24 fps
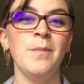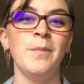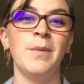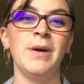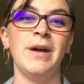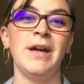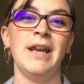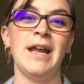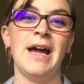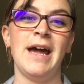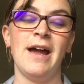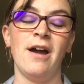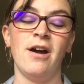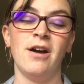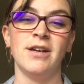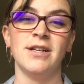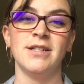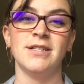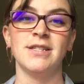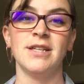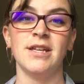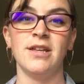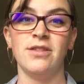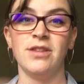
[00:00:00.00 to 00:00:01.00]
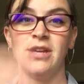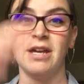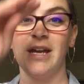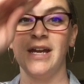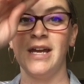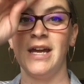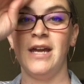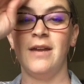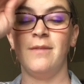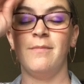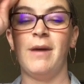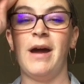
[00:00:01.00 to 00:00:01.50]
but I honestly think,
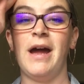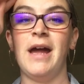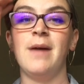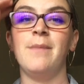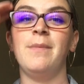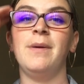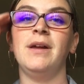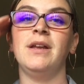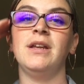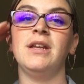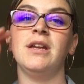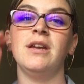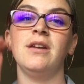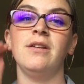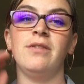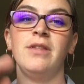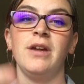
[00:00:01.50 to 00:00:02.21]
in my opinion,